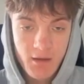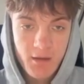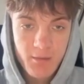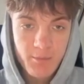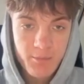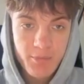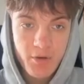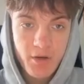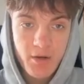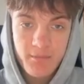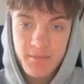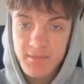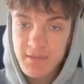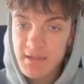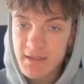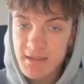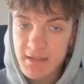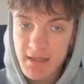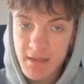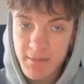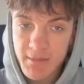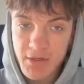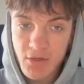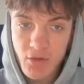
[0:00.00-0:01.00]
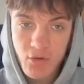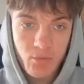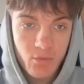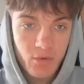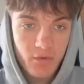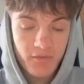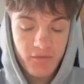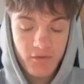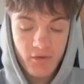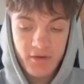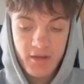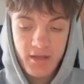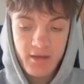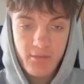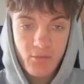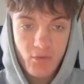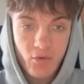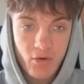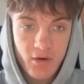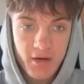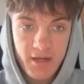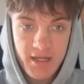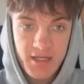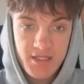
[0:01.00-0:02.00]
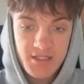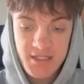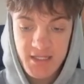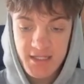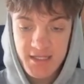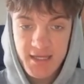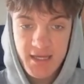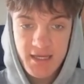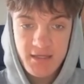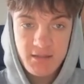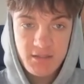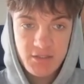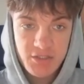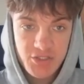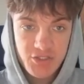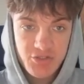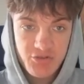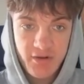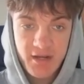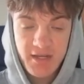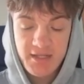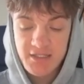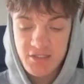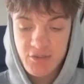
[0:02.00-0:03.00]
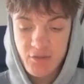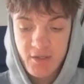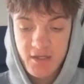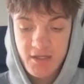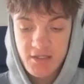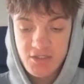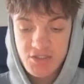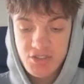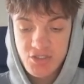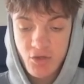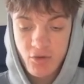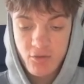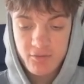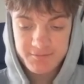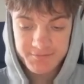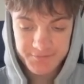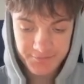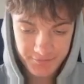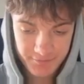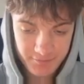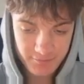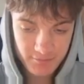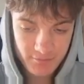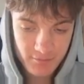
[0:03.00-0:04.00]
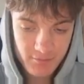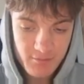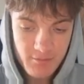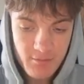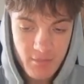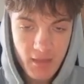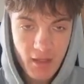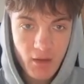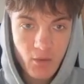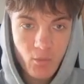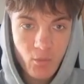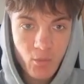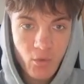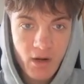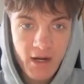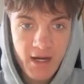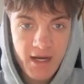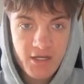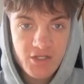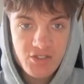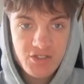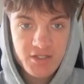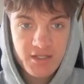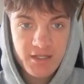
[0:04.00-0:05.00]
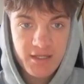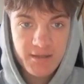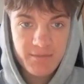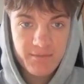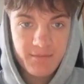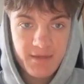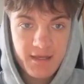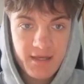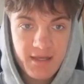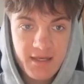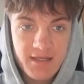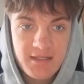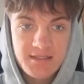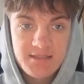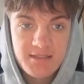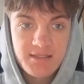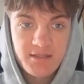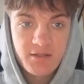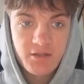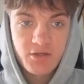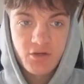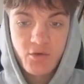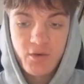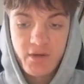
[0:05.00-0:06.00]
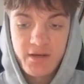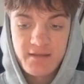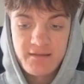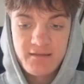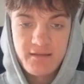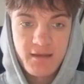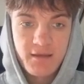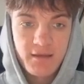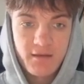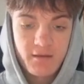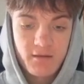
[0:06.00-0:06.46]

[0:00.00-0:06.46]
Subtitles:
But let me not waffle on anymore and actually get straight into it. So what actually is liquidity?